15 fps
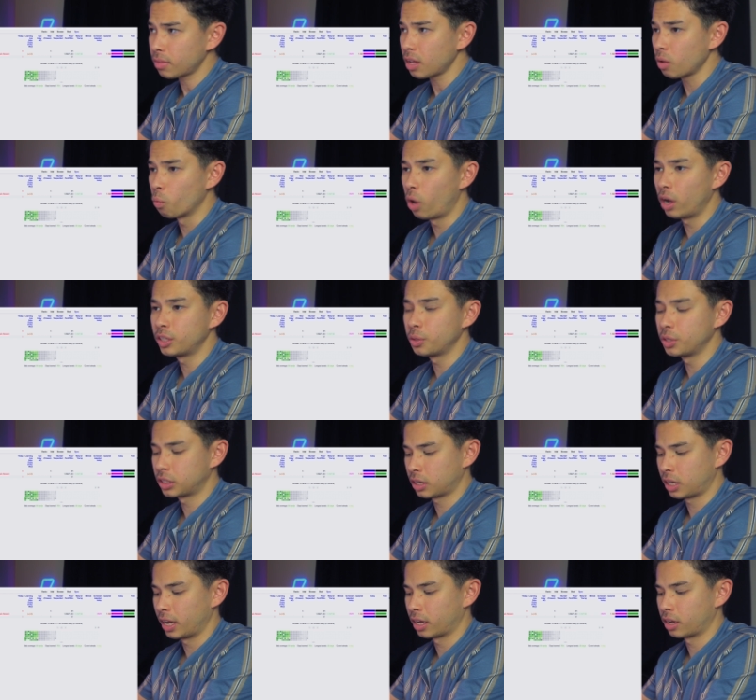what I do is
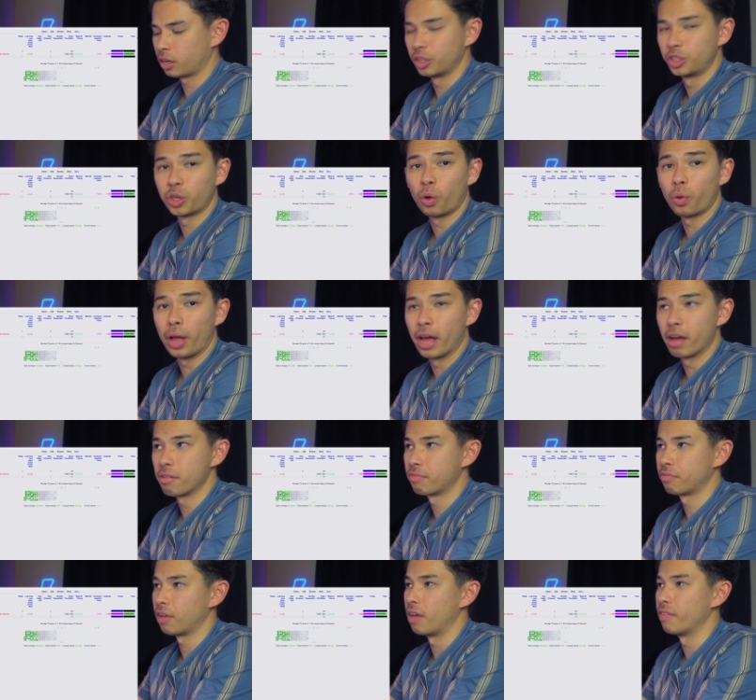click Control
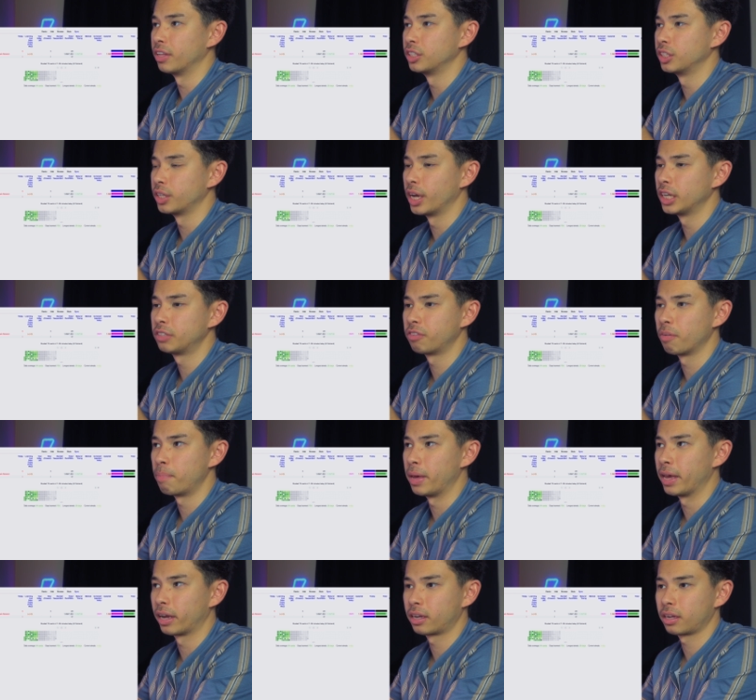F and then search for
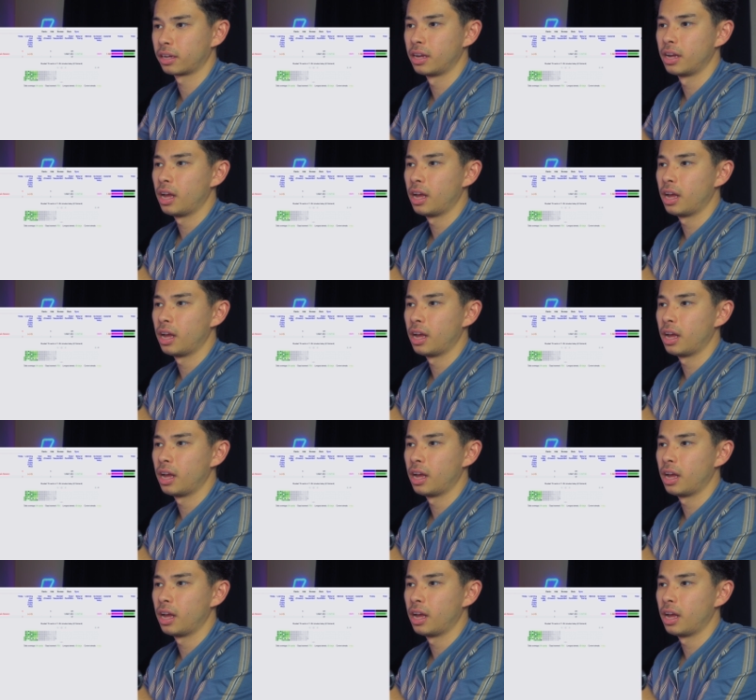Pick,